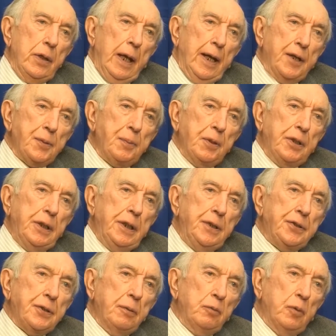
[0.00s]

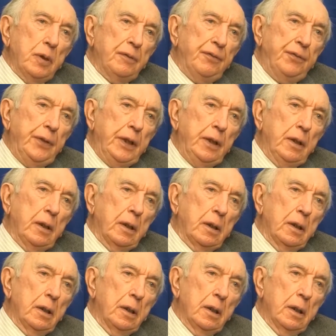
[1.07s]
expertise in one field